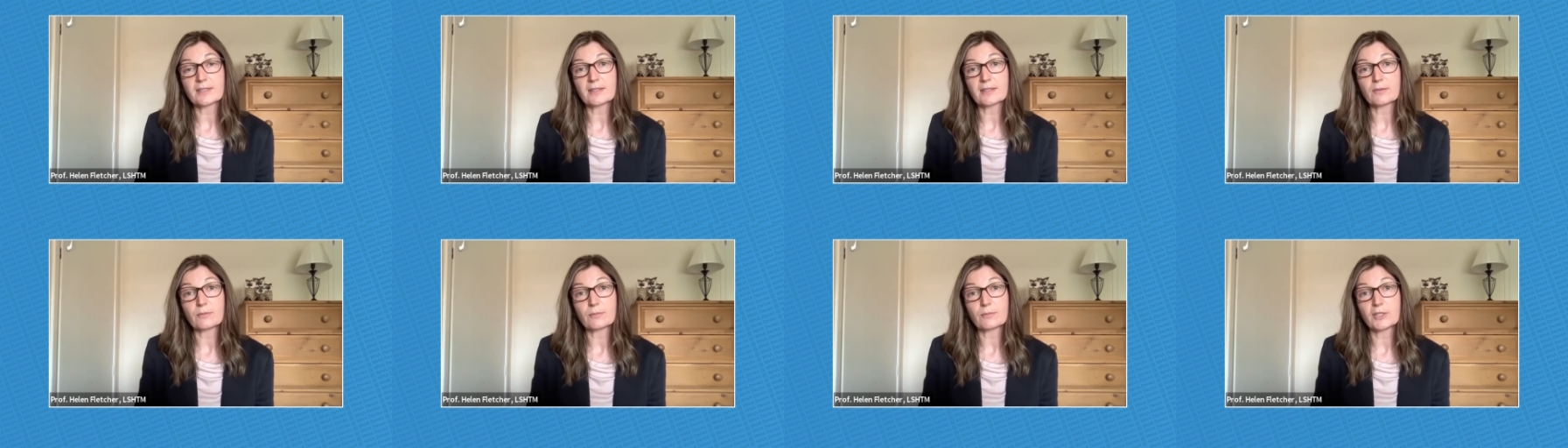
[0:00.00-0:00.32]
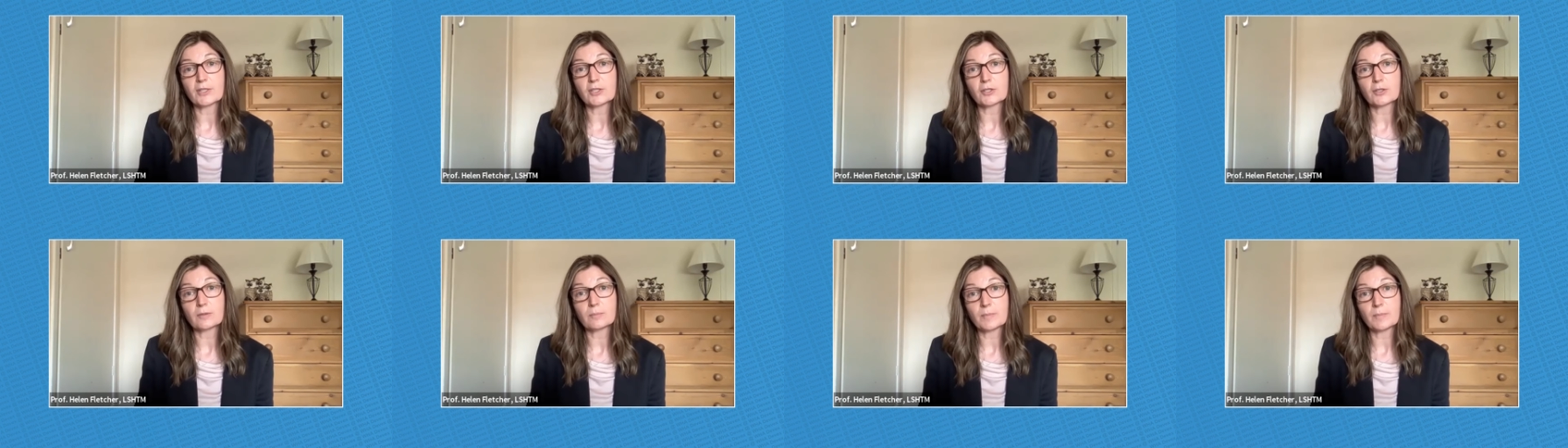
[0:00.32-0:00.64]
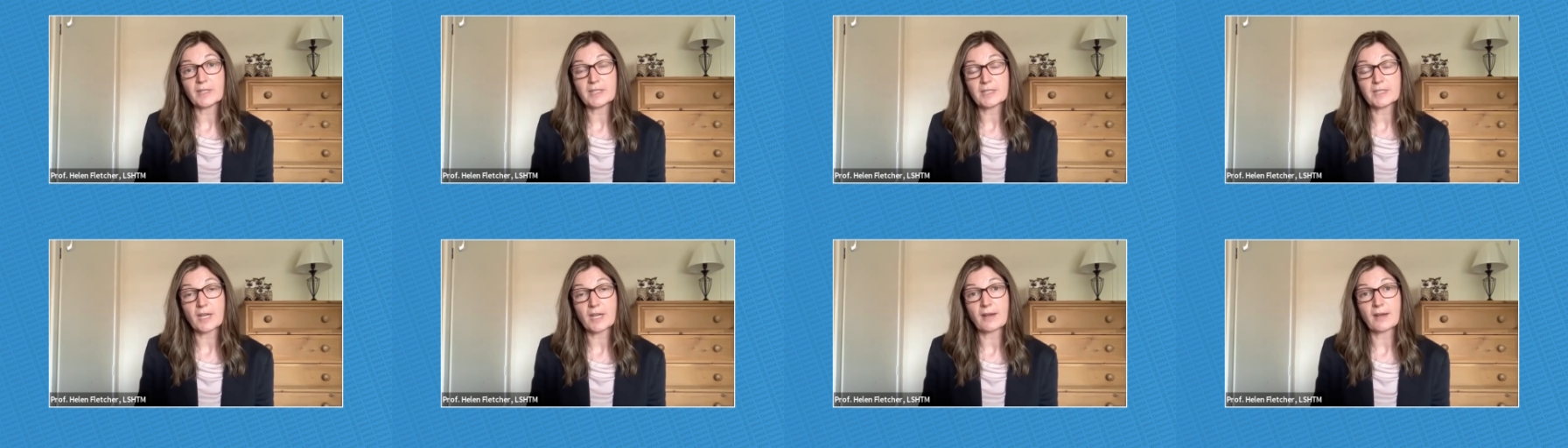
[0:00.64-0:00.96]
that we should
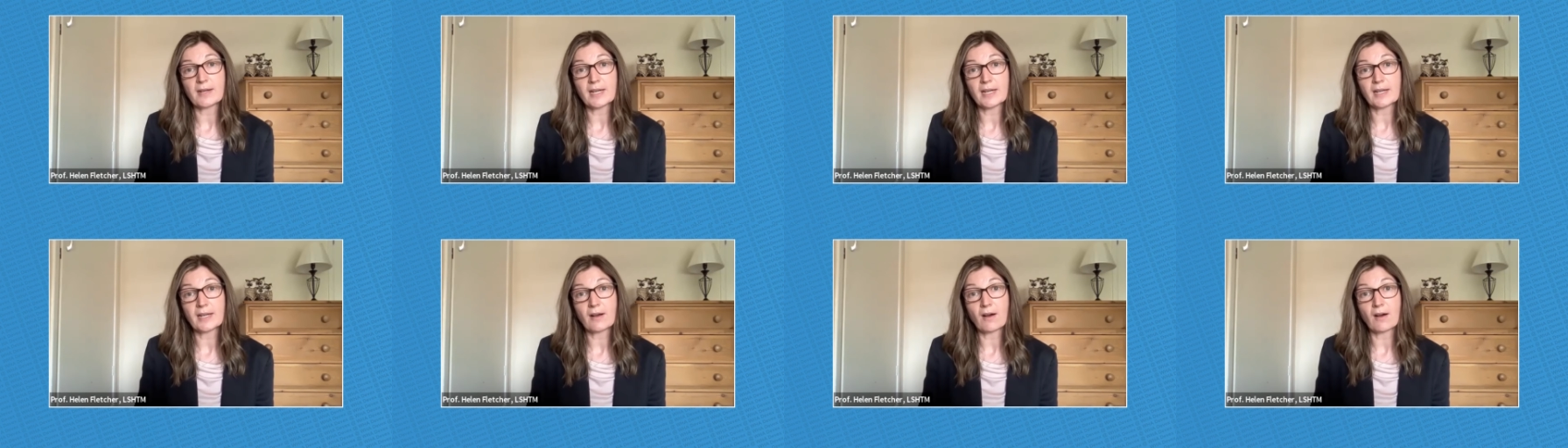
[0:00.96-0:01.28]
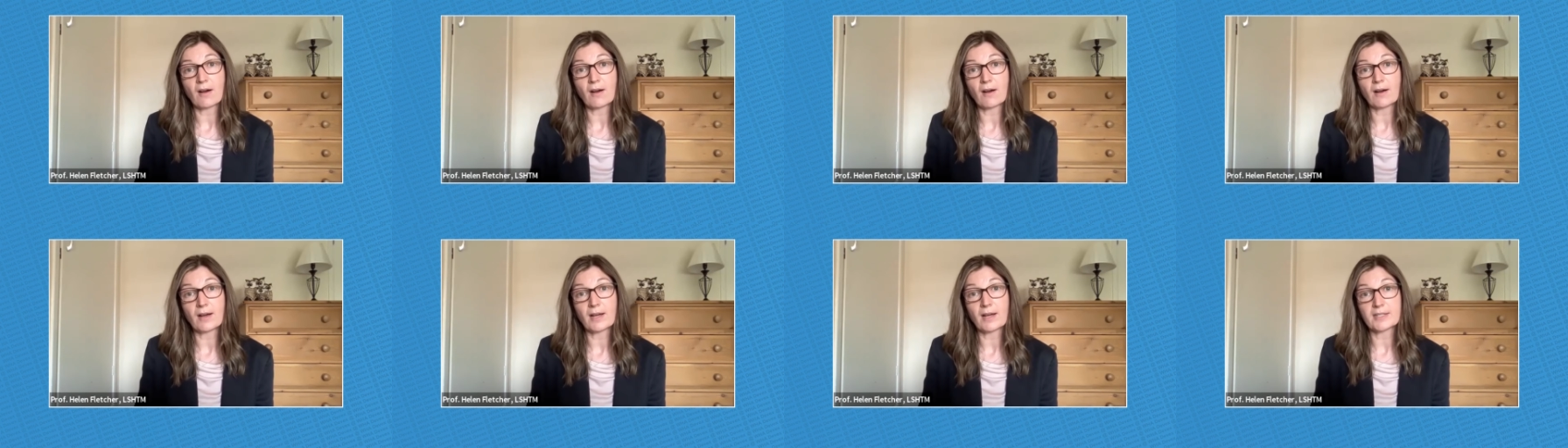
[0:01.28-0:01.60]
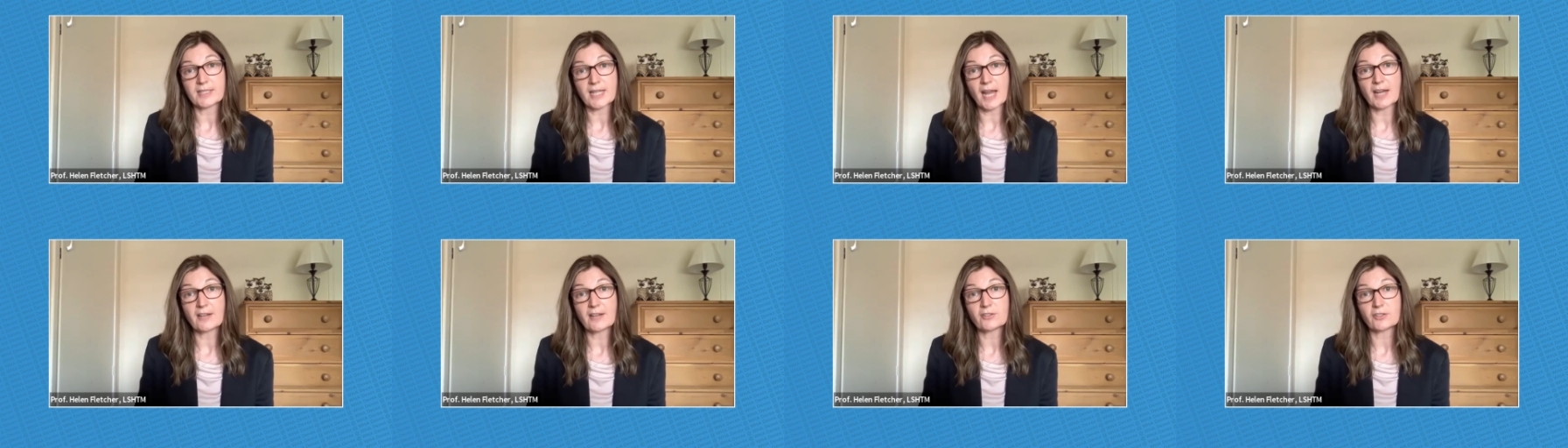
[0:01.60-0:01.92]
be turning our
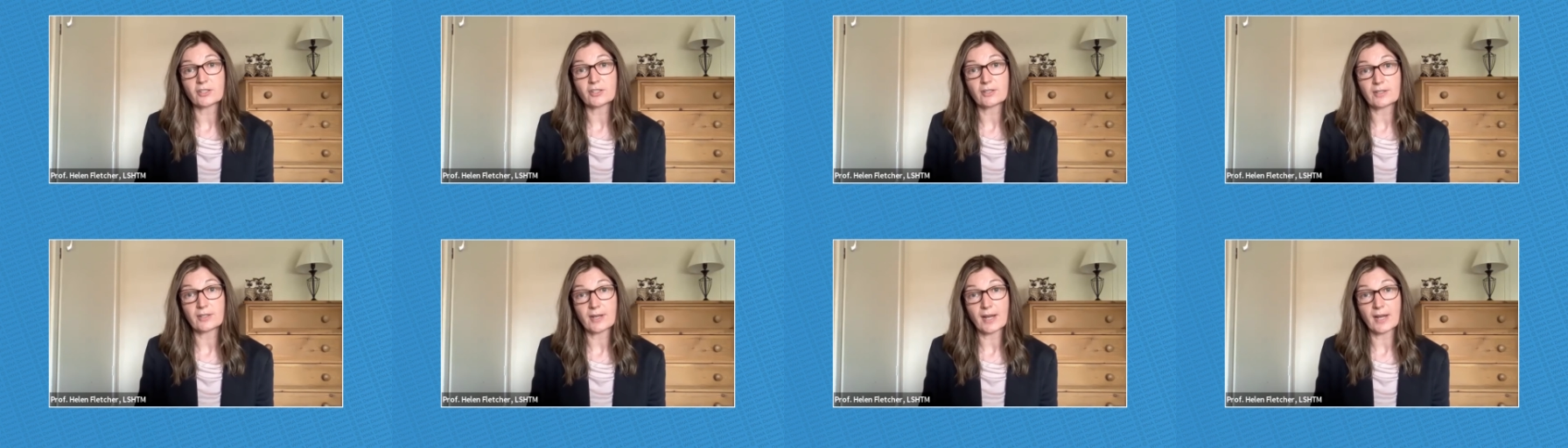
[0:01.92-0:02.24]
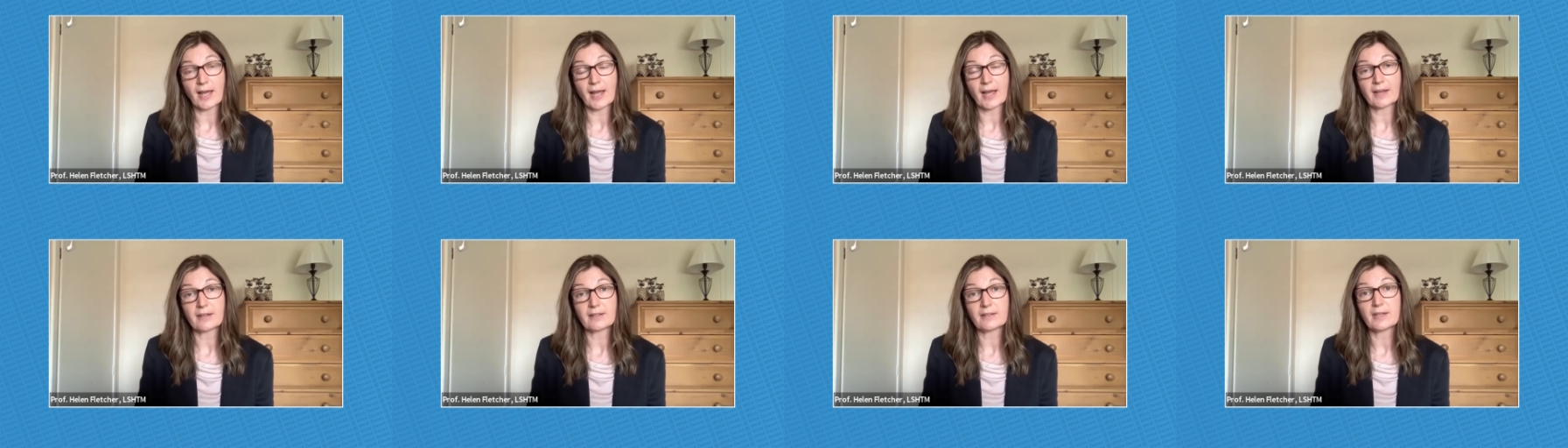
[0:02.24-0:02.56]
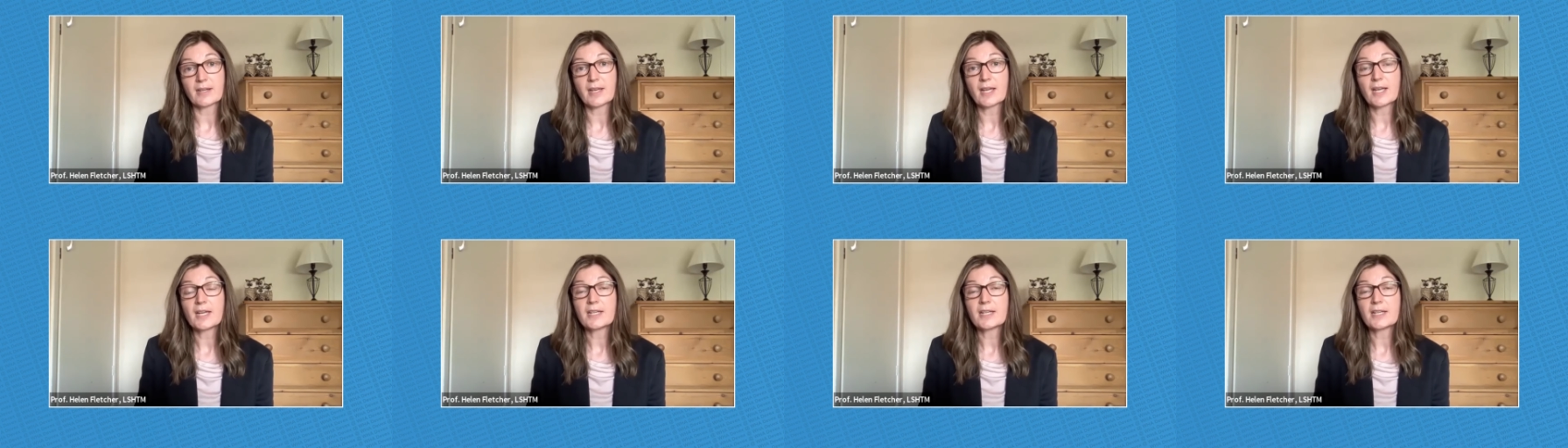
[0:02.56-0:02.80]
attention now